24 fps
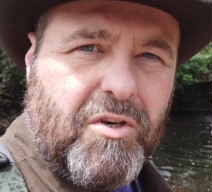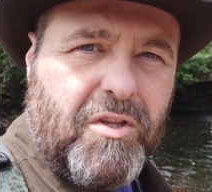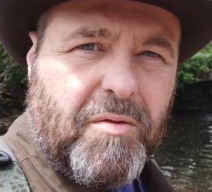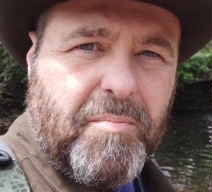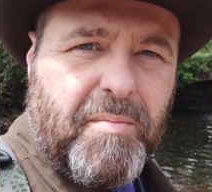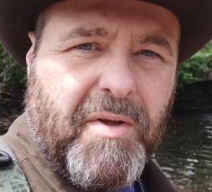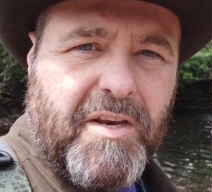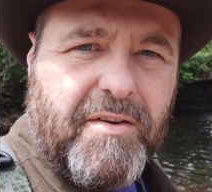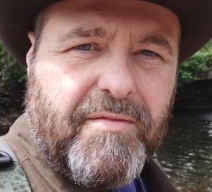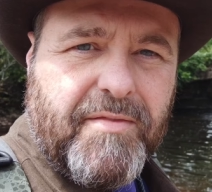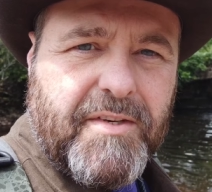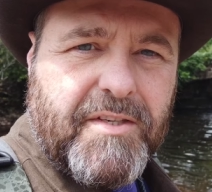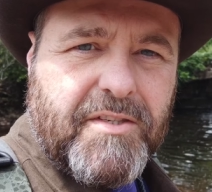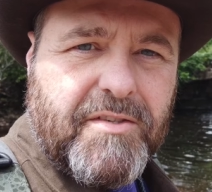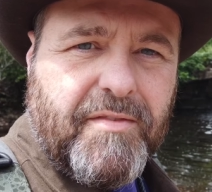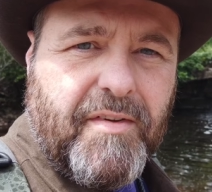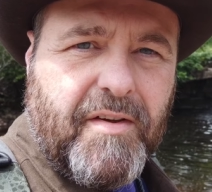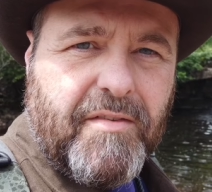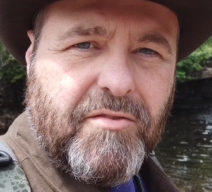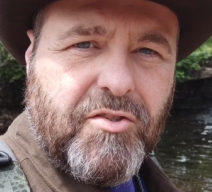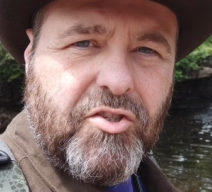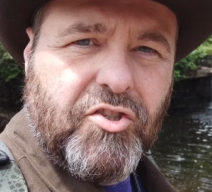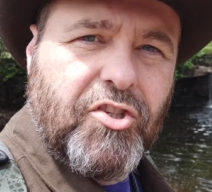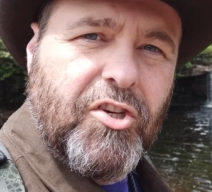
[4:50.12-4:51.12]
of the benefits of
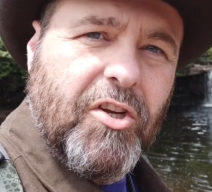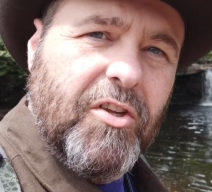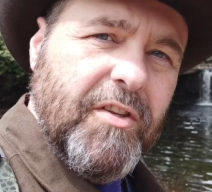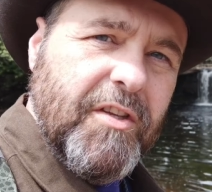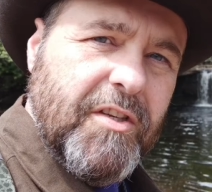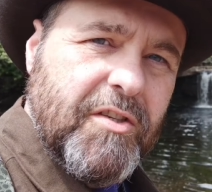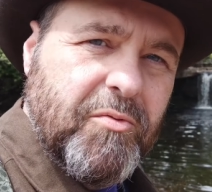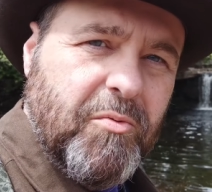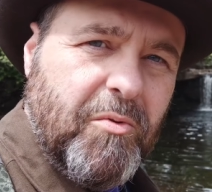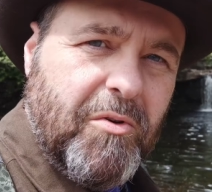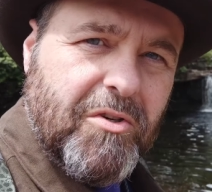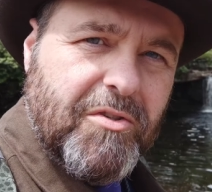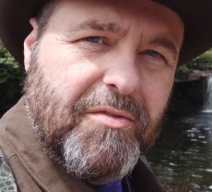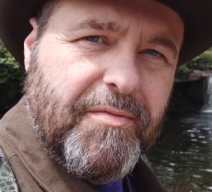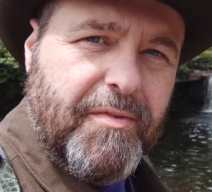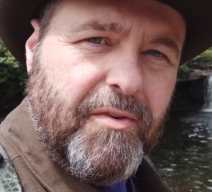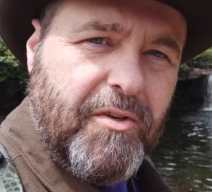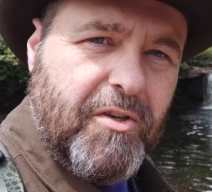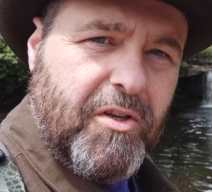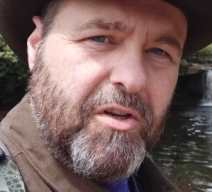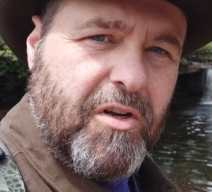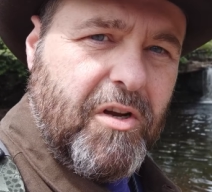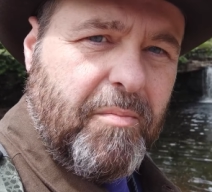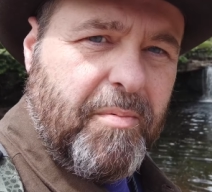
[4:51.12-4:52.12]
having shot this
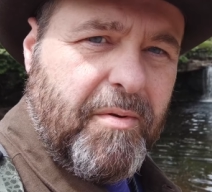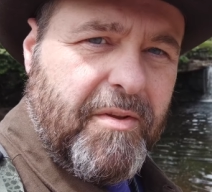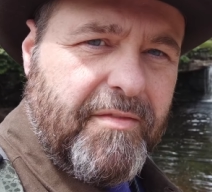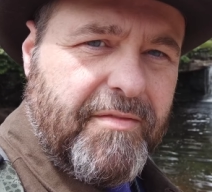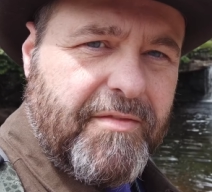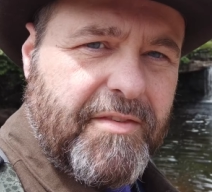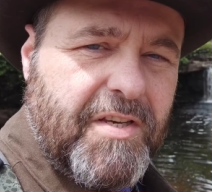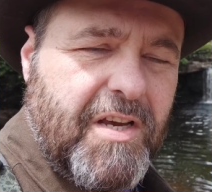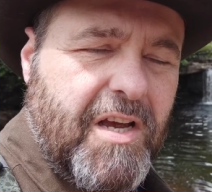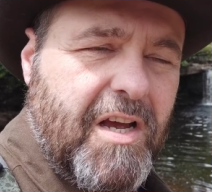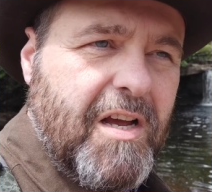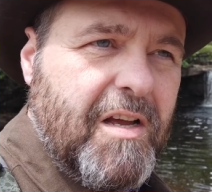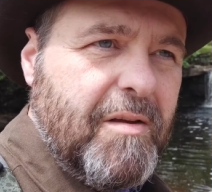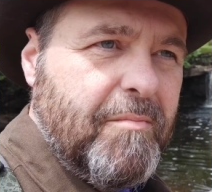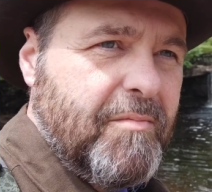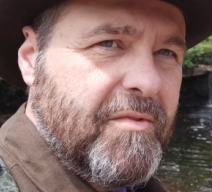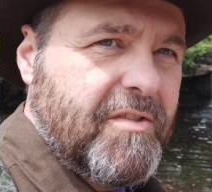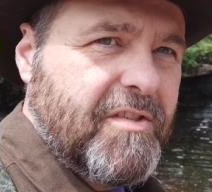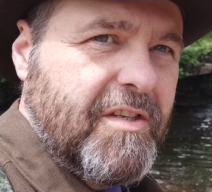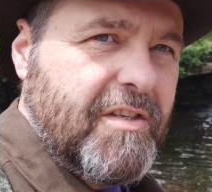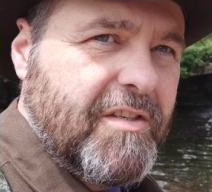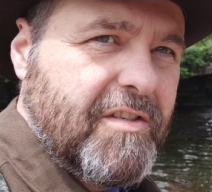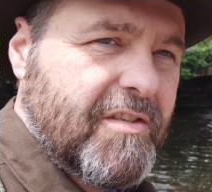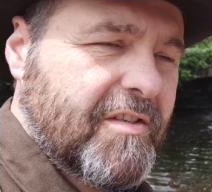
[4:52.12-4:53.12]
waterfall a couple of
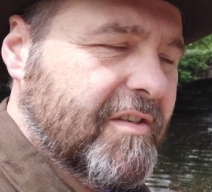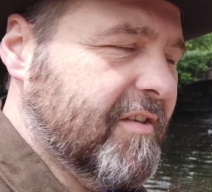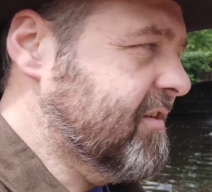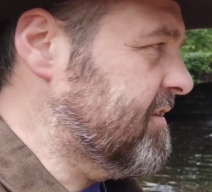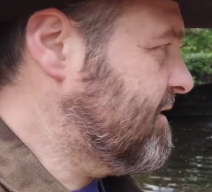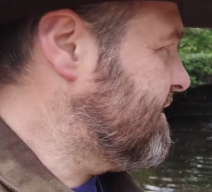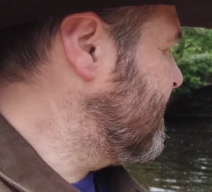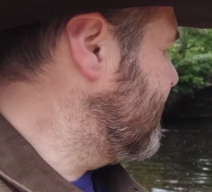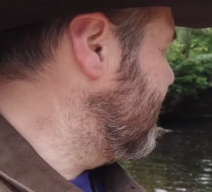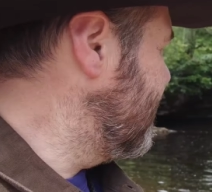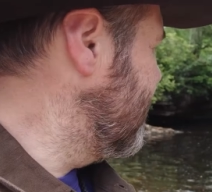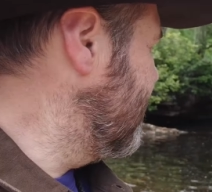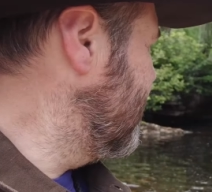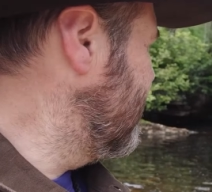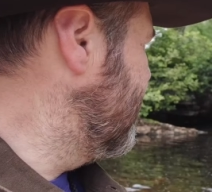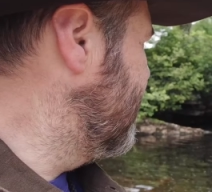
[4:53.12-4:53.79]
times is that